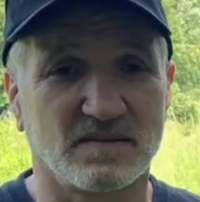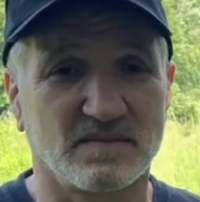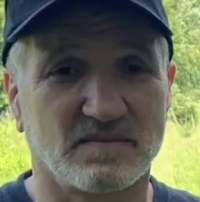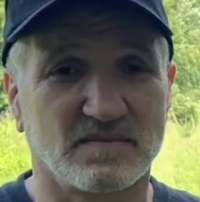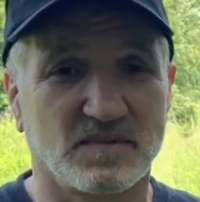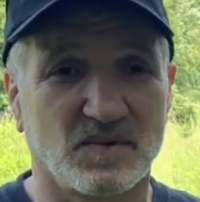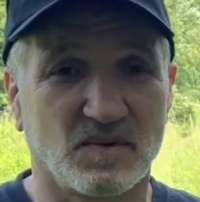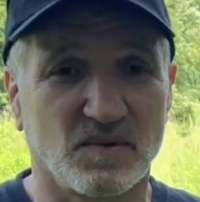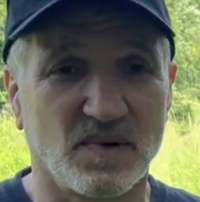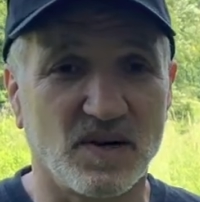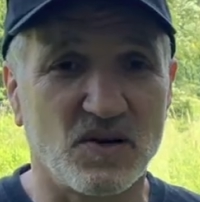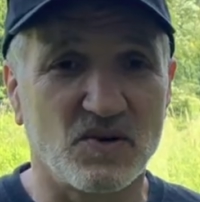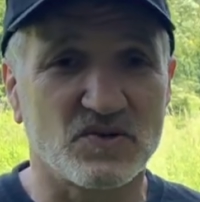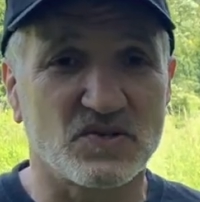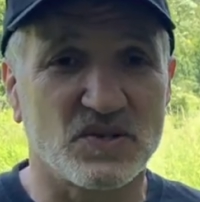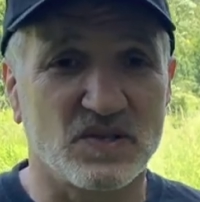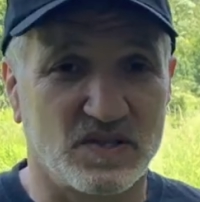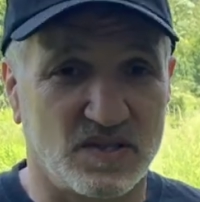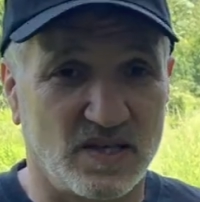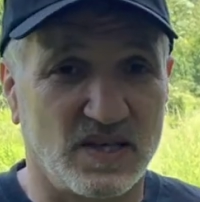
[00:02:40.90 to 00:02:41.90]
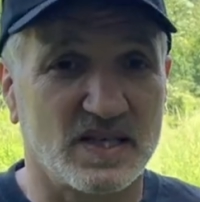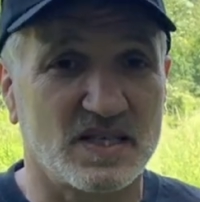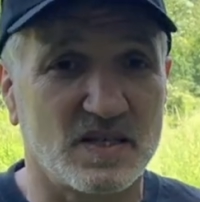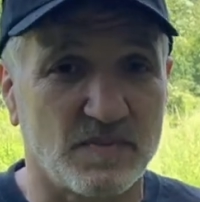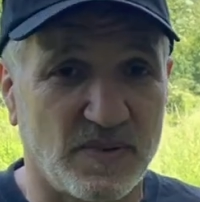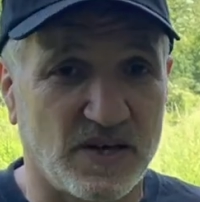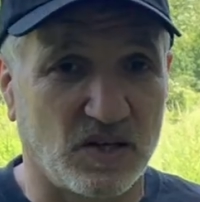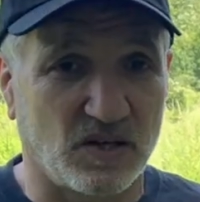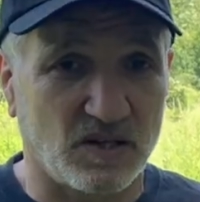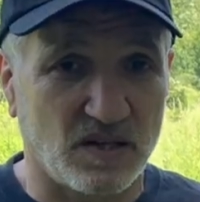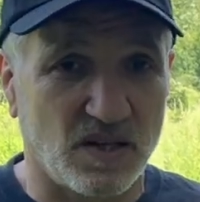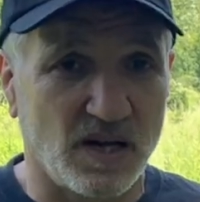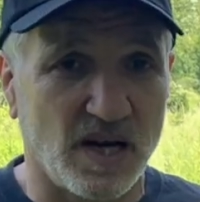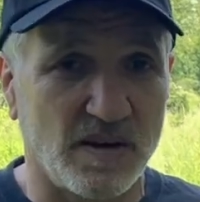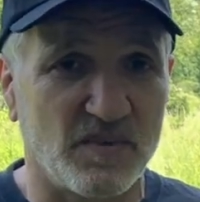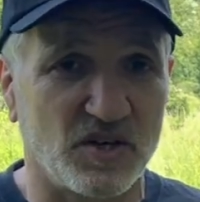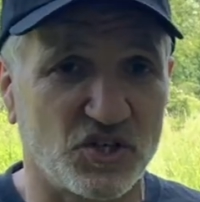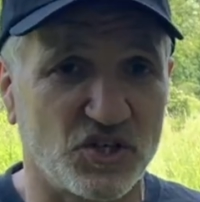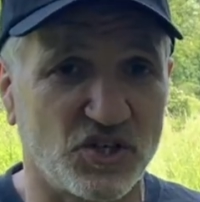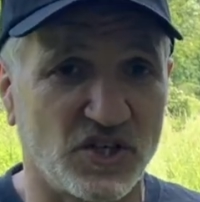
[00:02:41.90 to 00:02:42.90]
morose, it's about
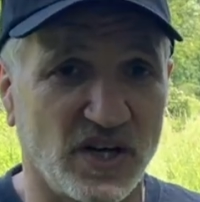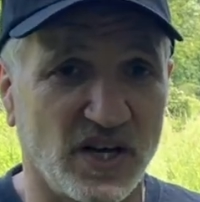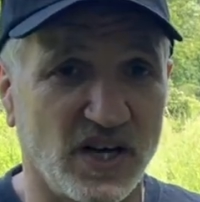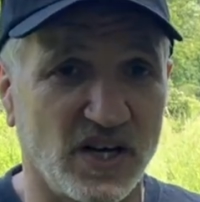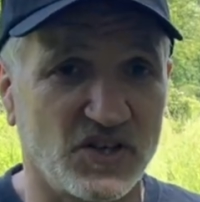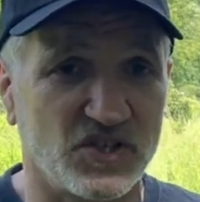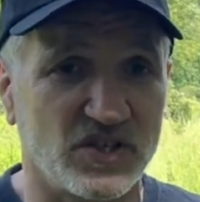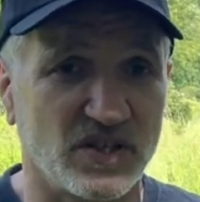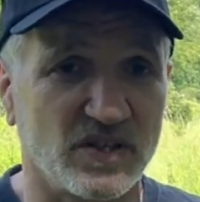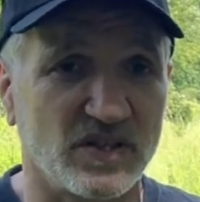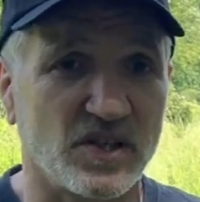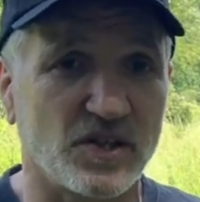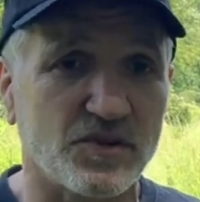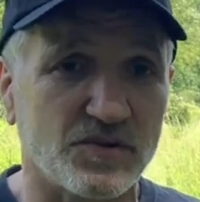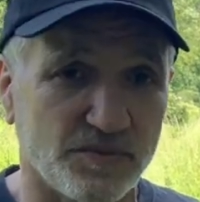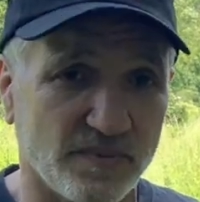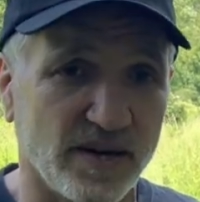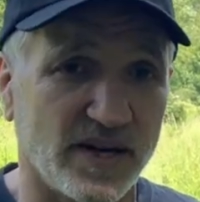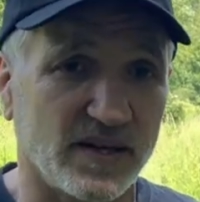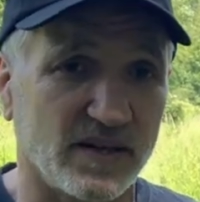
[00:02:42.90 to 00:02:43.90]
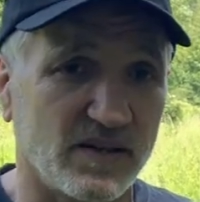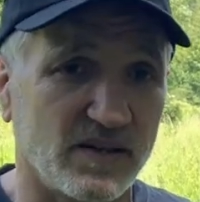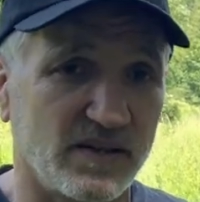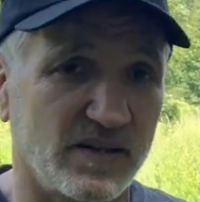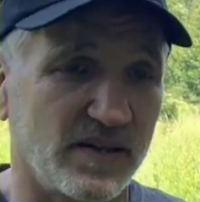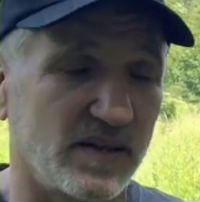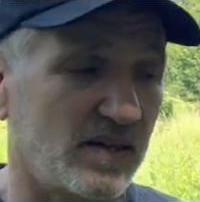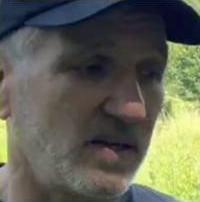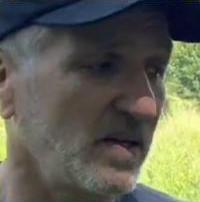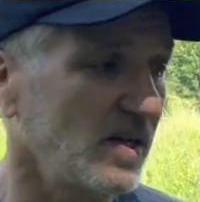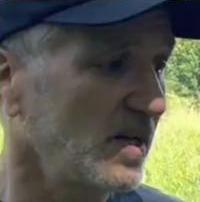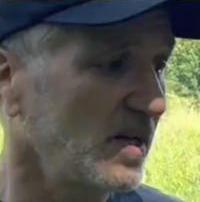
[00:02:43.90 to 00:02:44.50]
climate change and the threat that